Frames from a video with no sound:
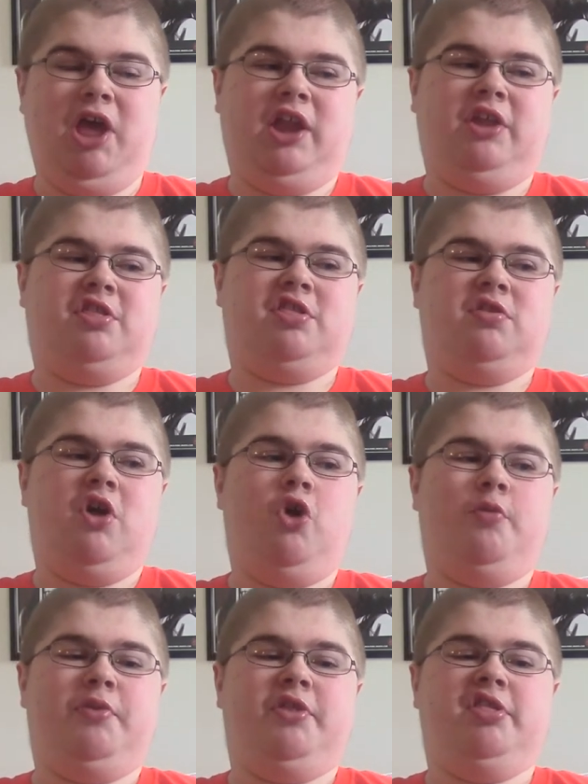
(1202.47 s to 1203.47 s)
And it
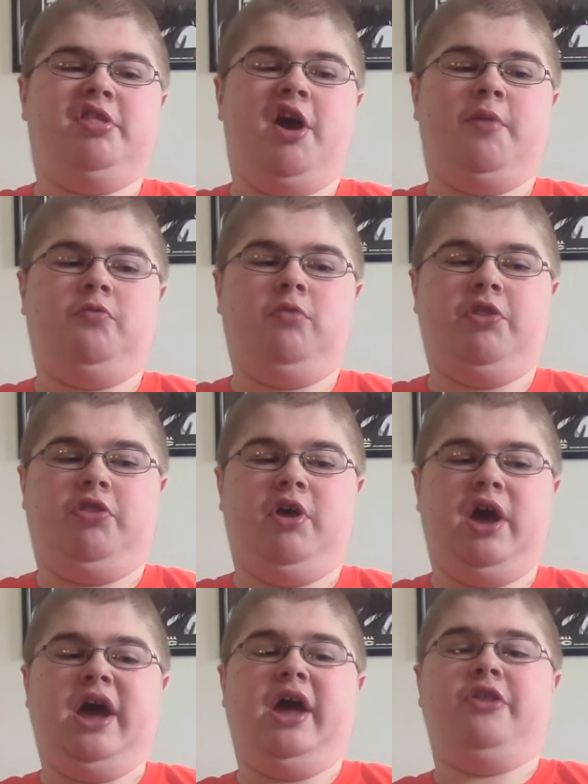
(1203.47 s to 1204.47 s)
opens up with
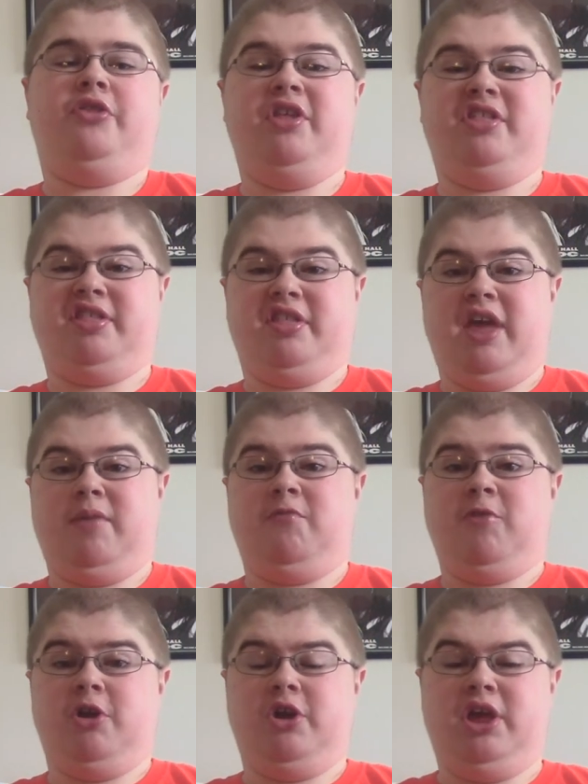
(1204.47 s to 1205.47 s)
this, like,
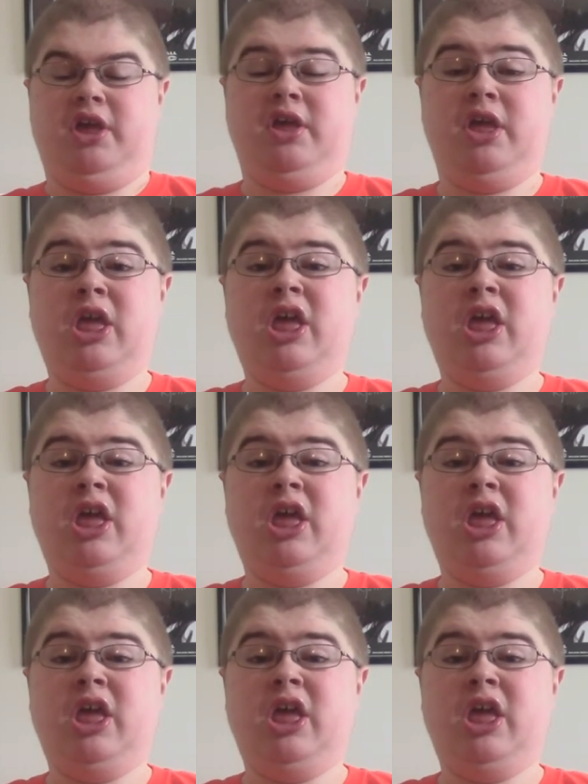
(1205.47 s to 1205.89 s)
very